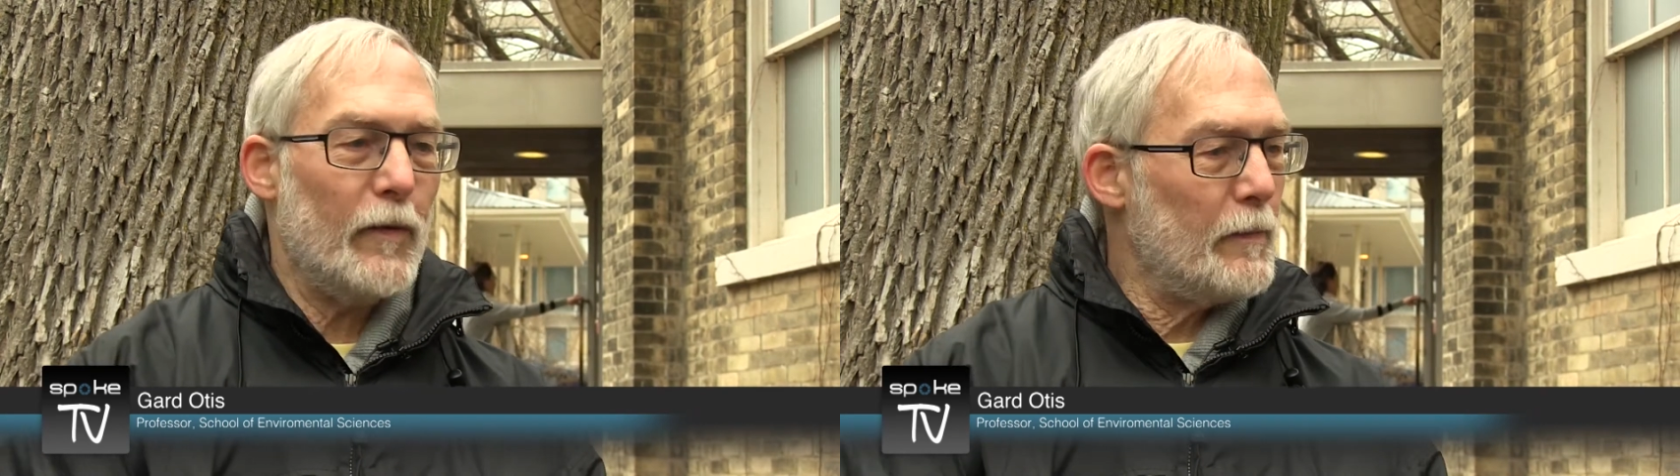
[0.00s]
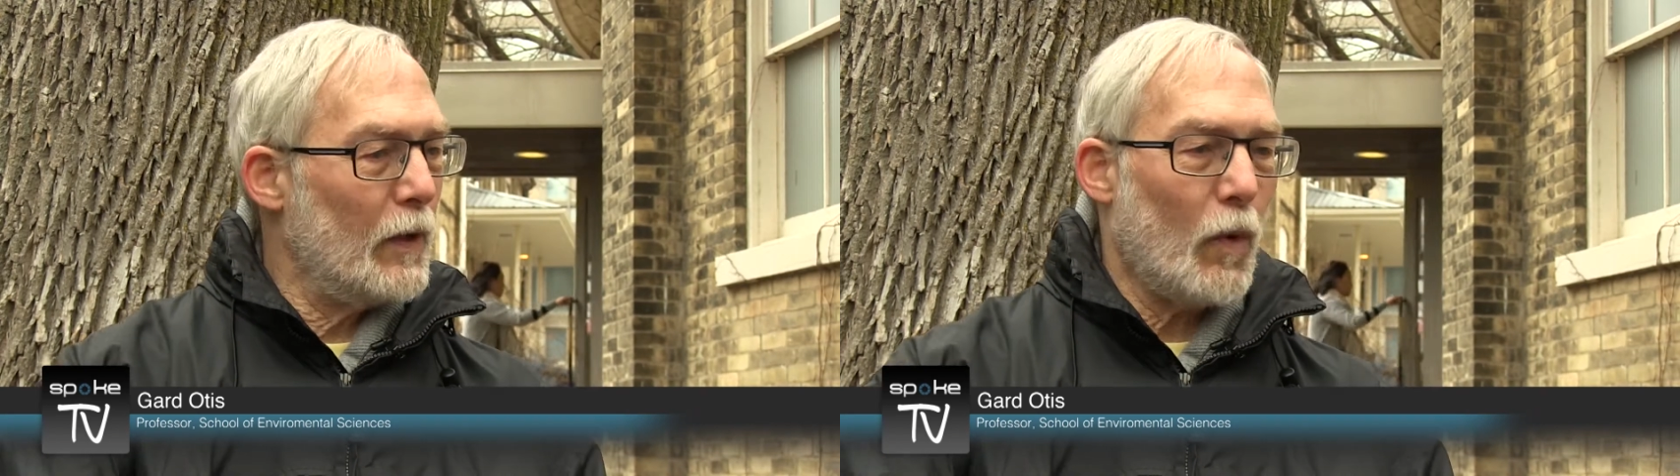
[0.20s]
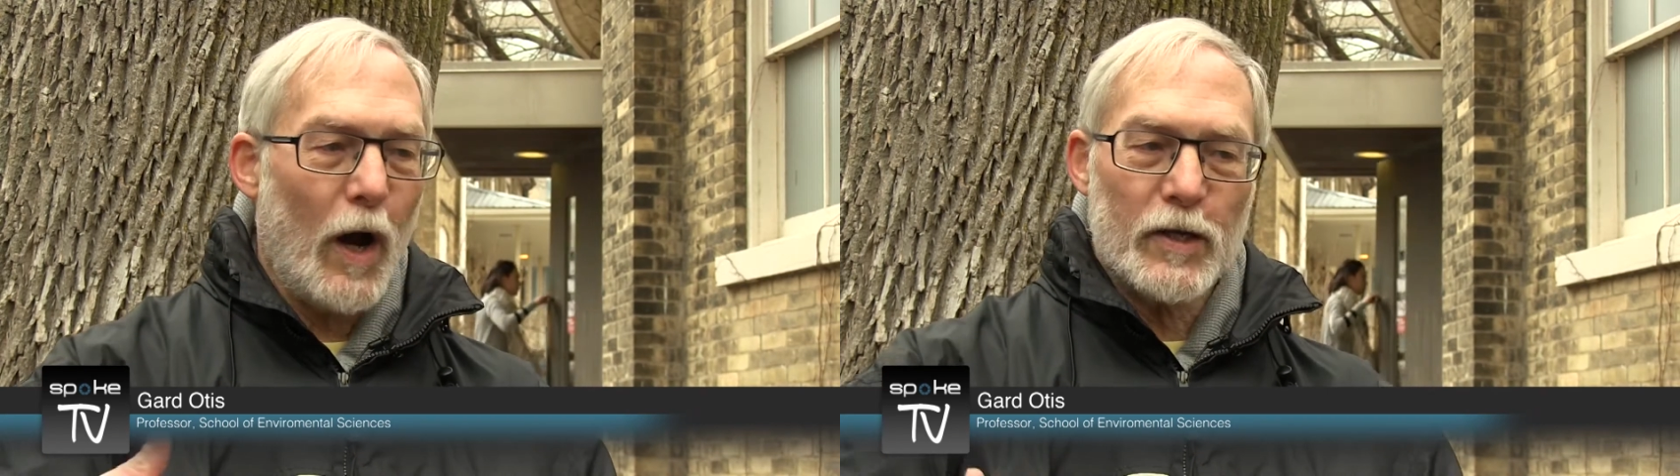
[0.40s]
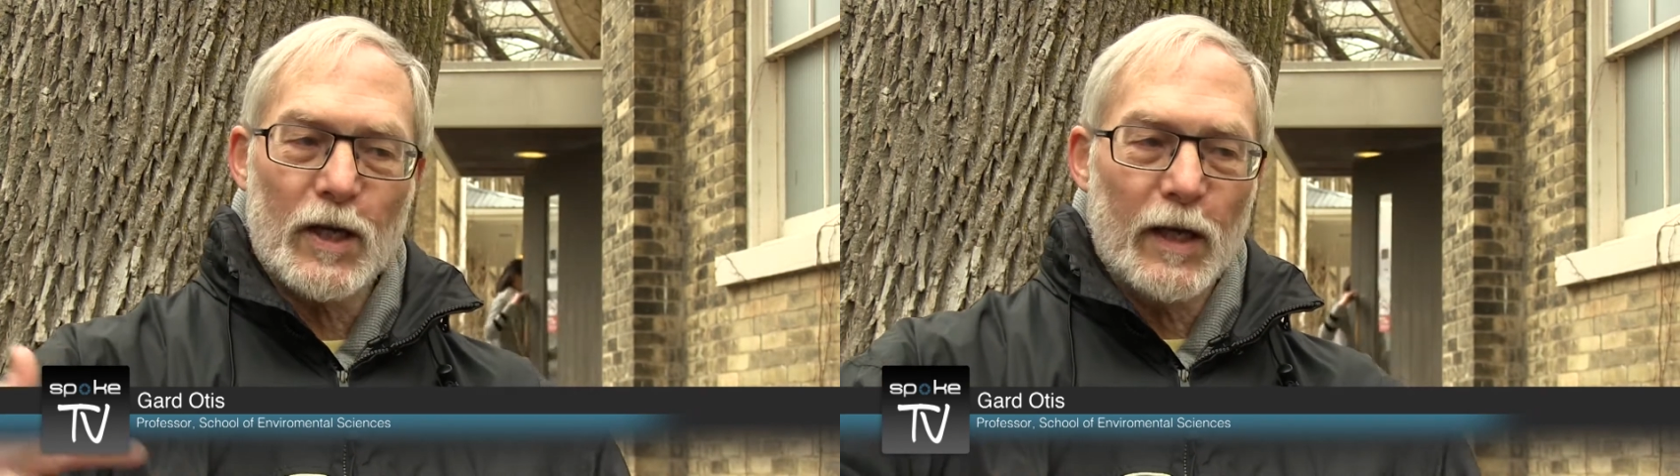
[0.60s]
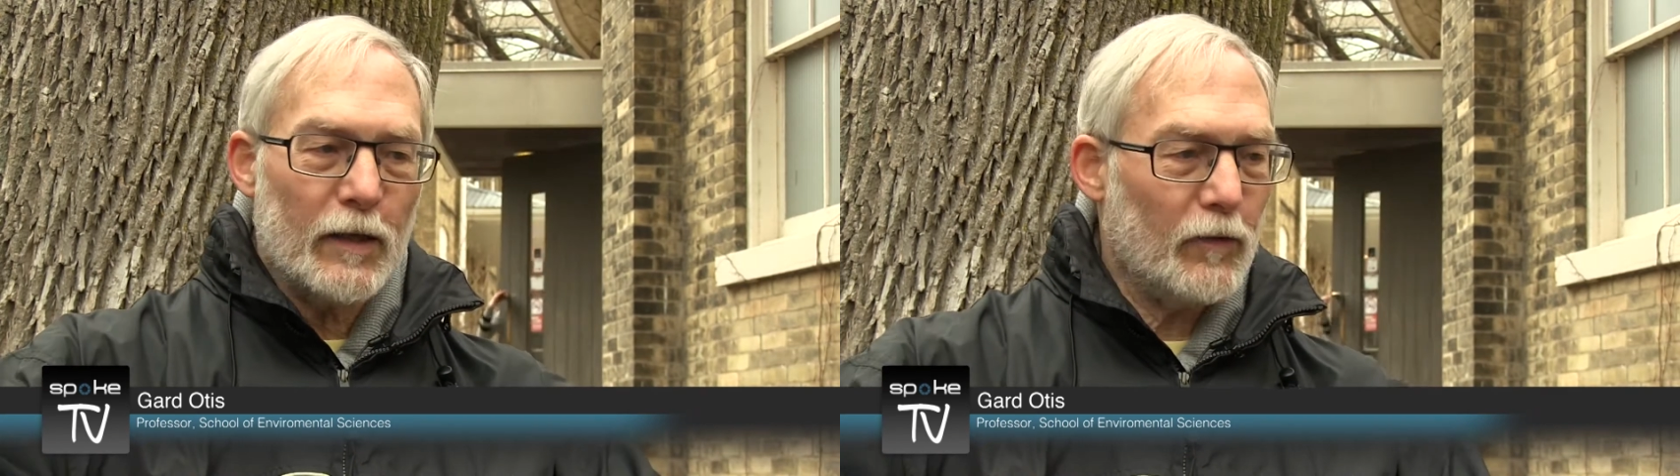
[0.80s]
we've been
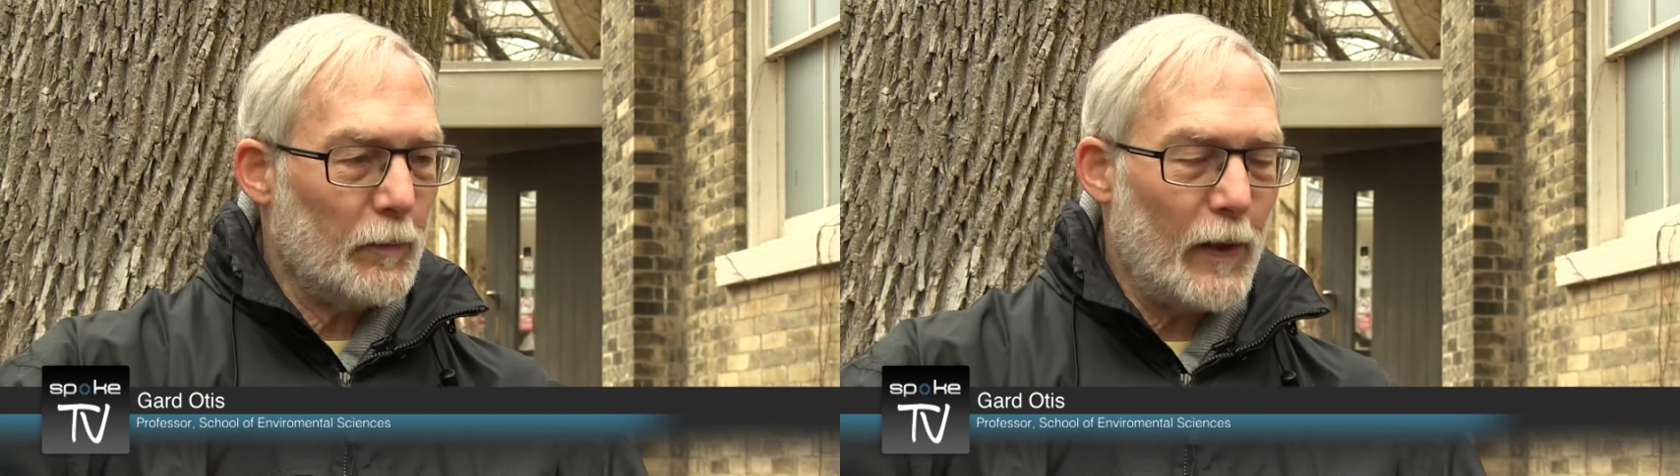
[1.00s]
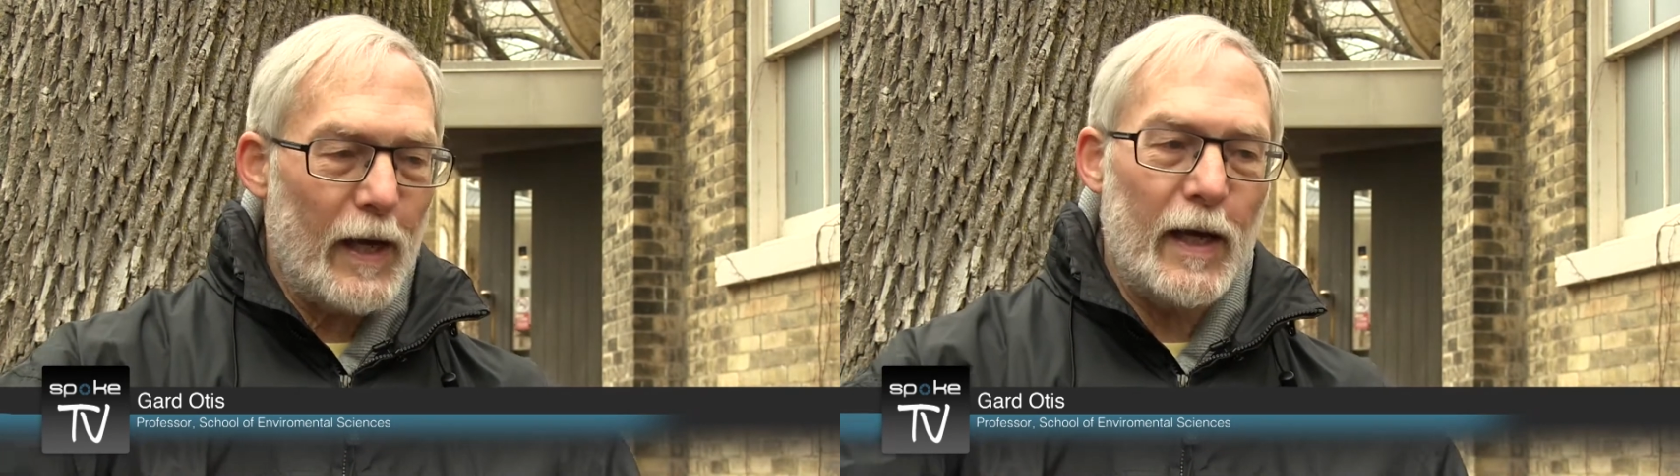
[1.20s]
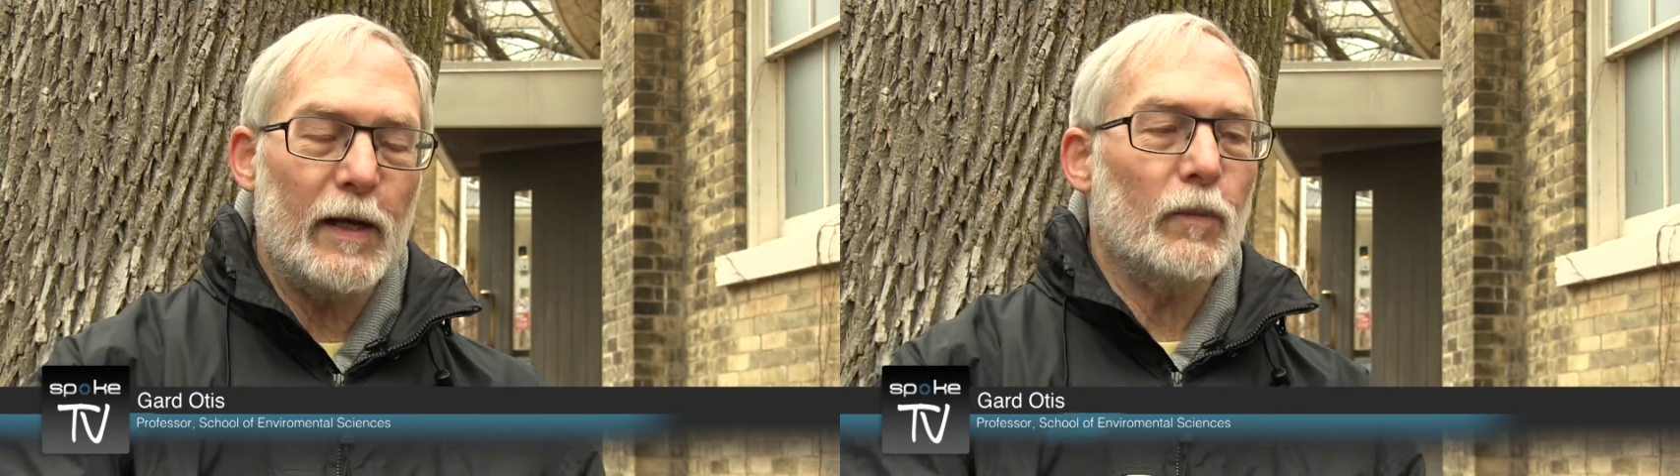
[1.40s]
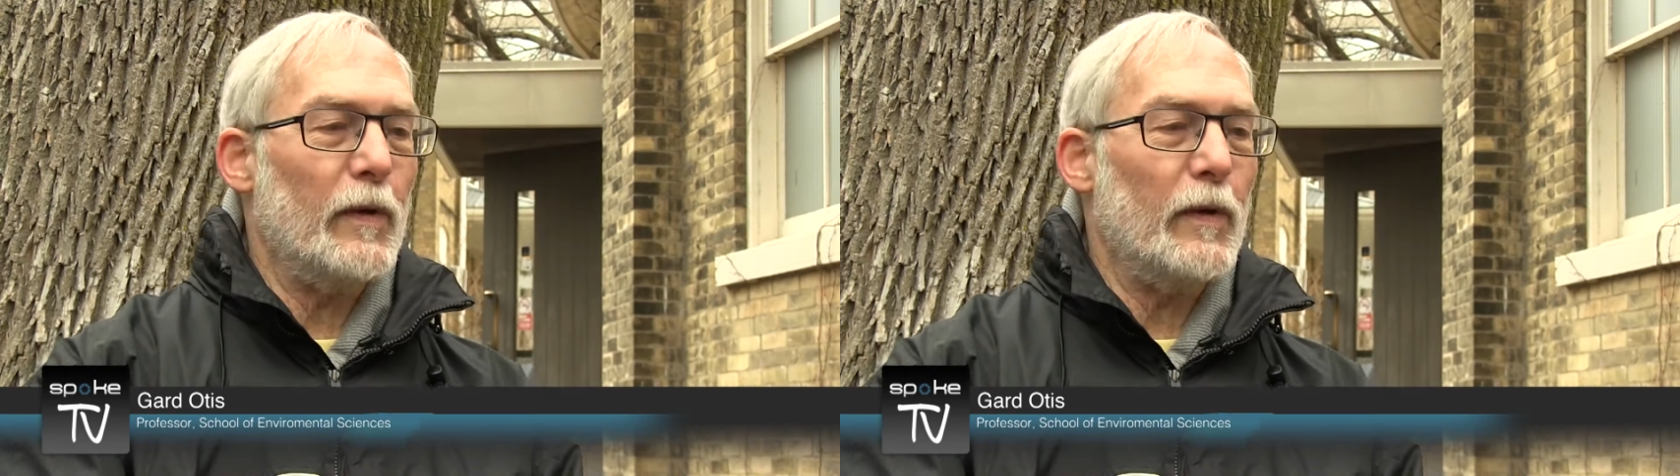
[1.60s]
watching it spread,